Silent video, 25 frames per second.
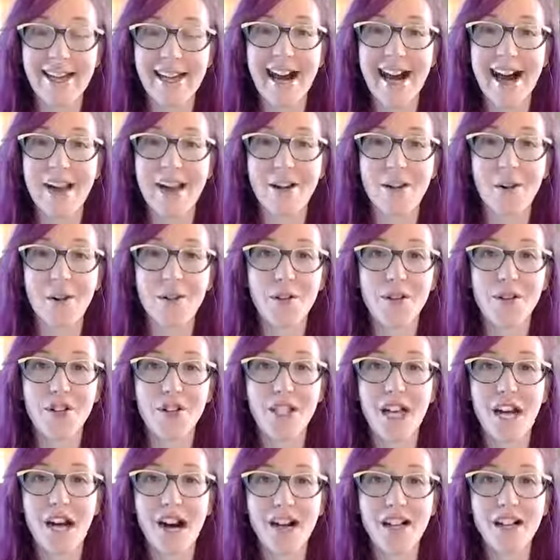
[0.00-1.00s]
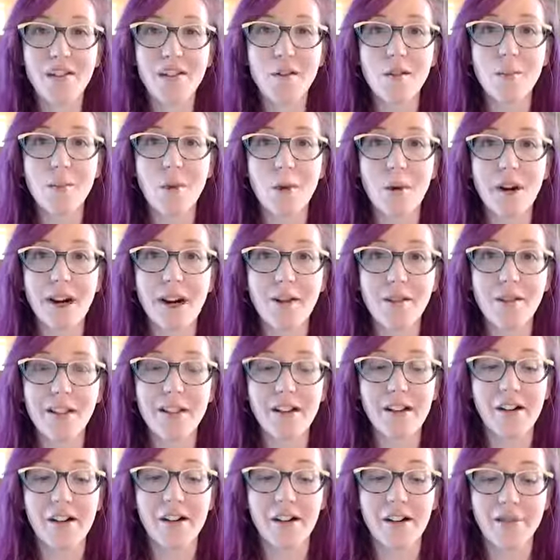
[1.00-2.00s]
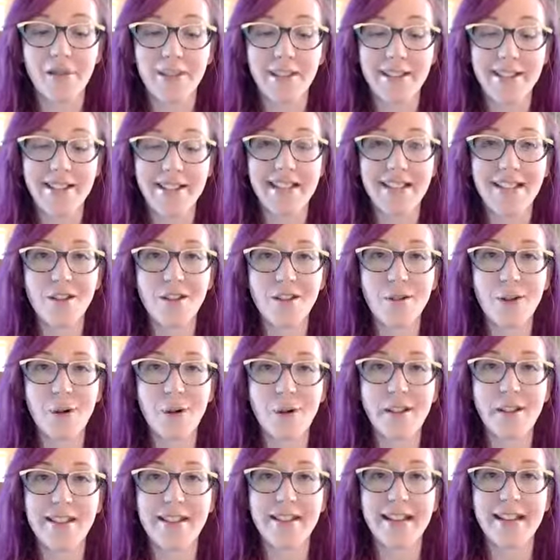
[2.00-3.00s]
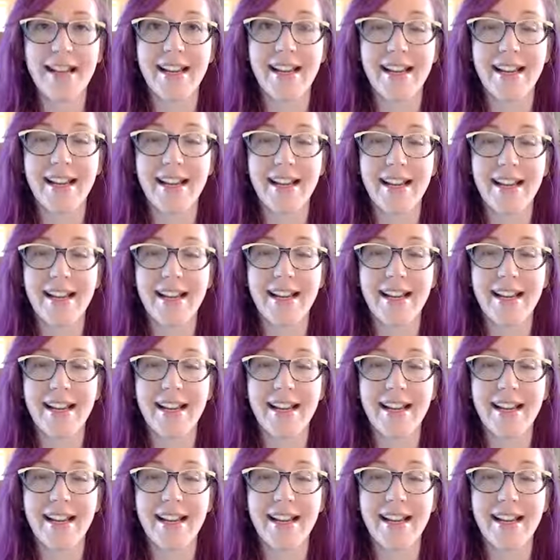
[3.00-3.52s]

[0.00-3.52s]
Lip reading: I know there's tons more out there of success stories, and